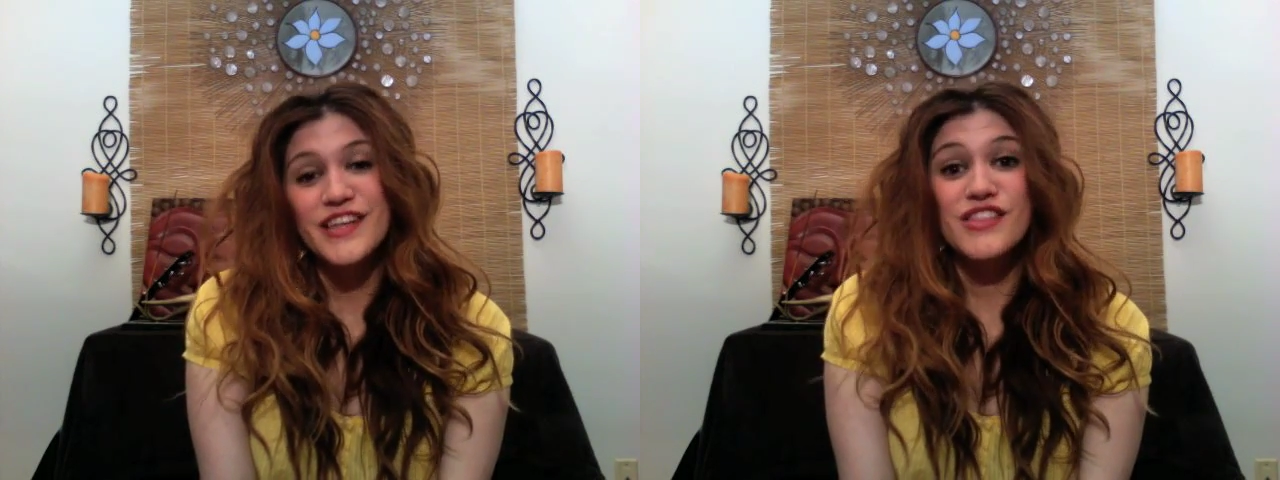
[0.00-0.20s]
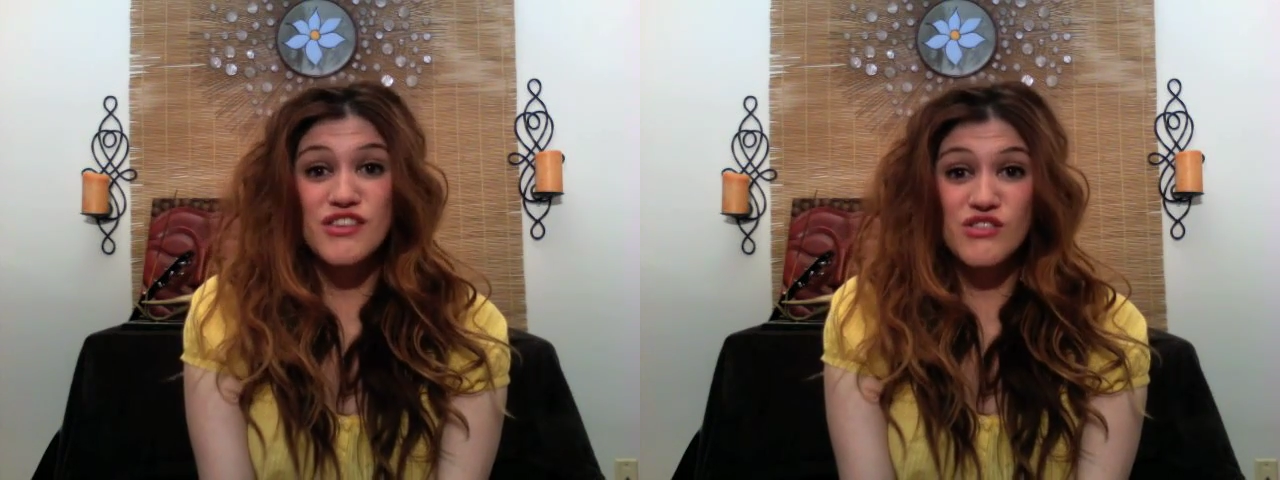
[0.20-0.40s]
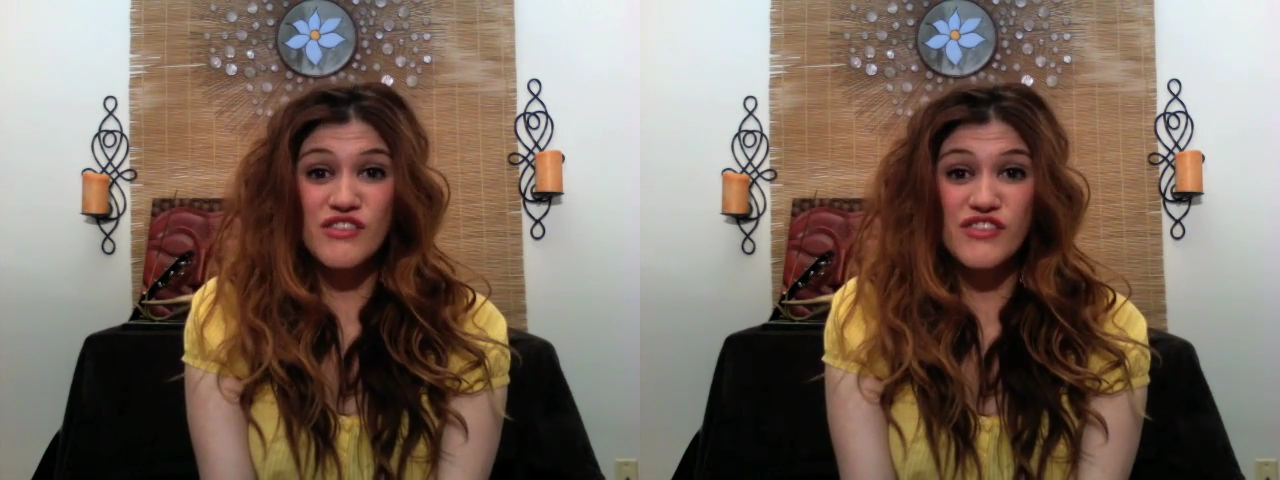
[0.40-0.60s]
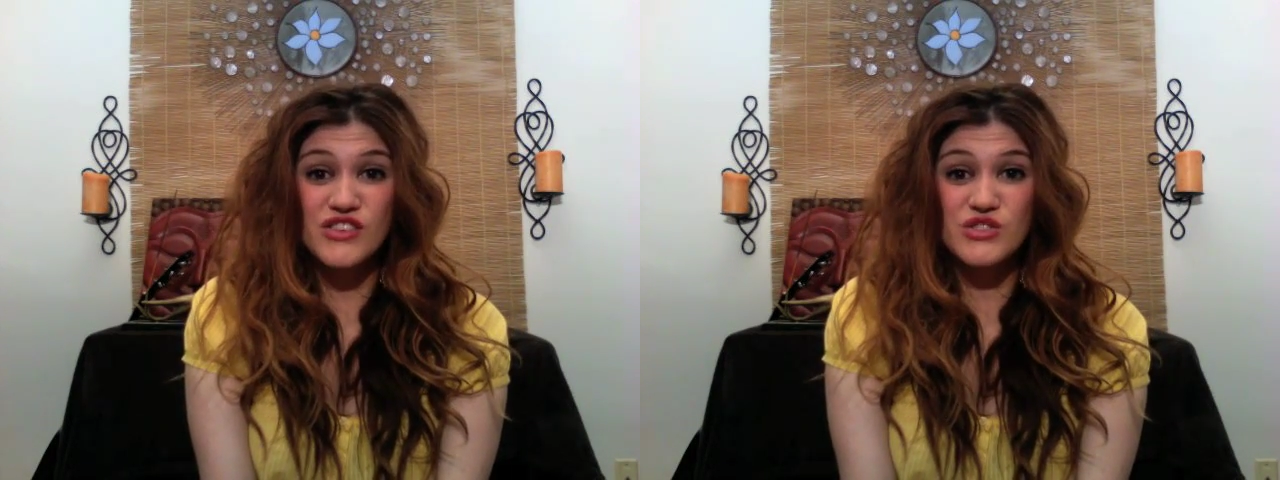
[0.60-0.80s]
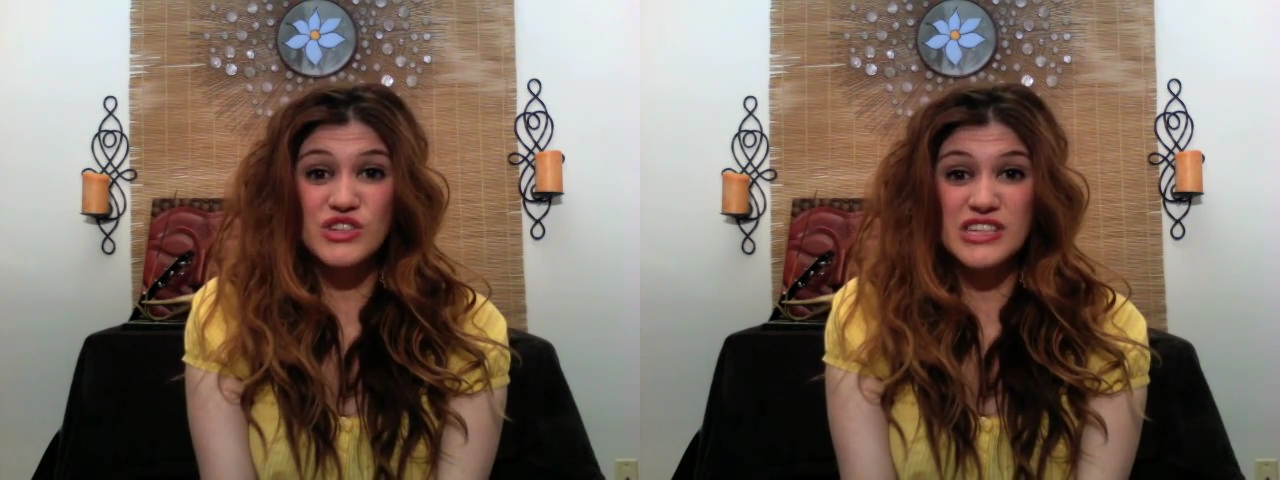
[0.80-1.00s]
The
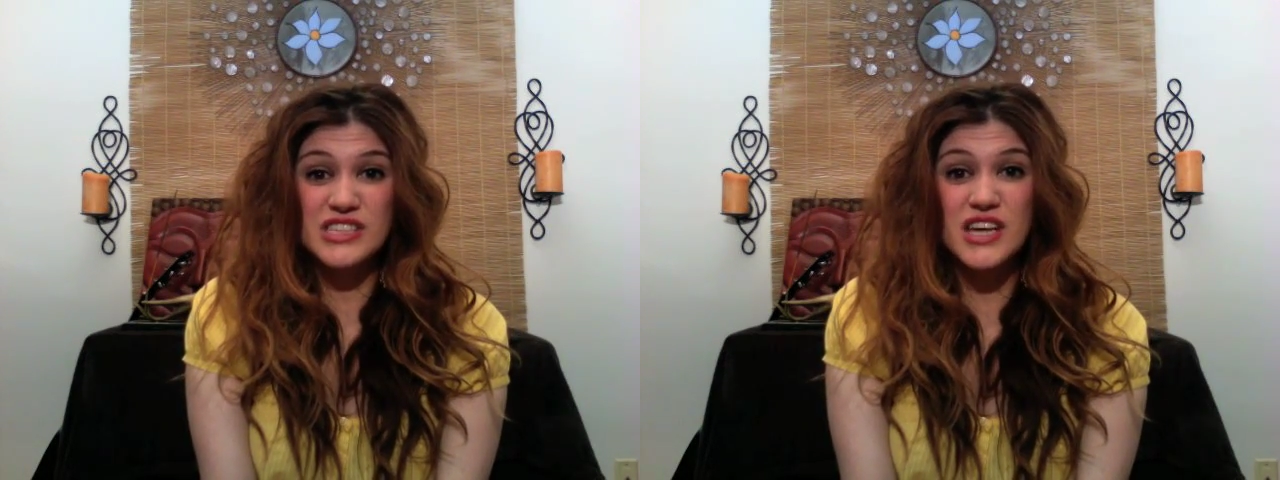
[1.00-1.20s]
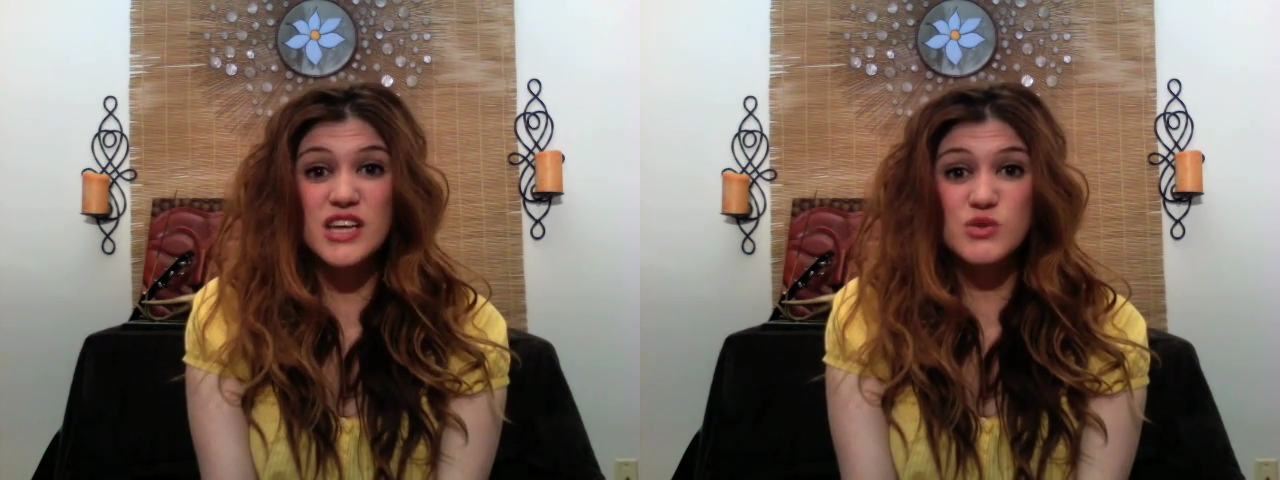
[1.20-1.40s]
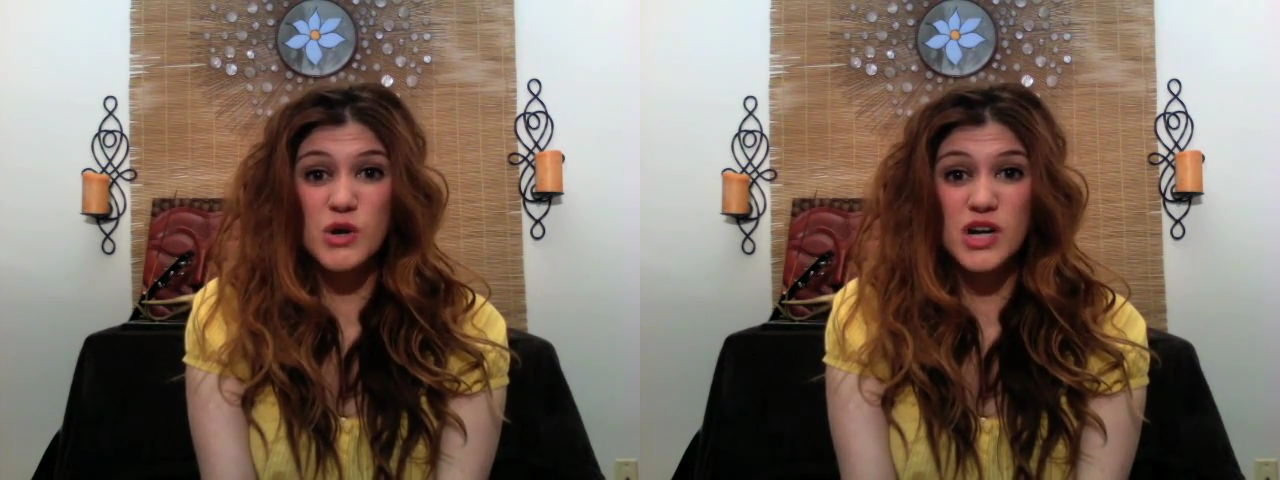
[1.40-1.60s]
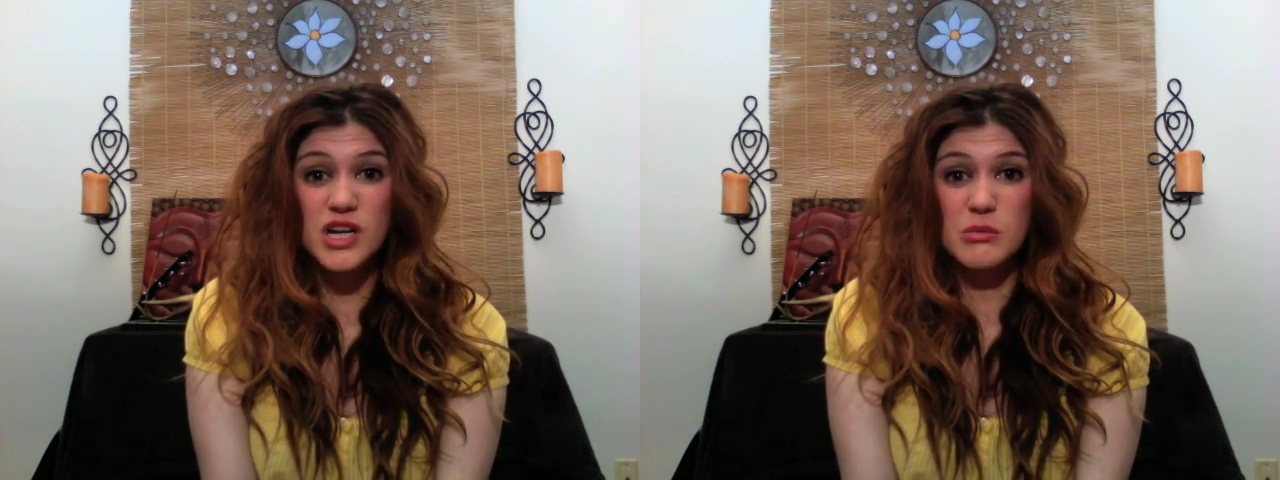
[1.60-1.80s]
universe really does work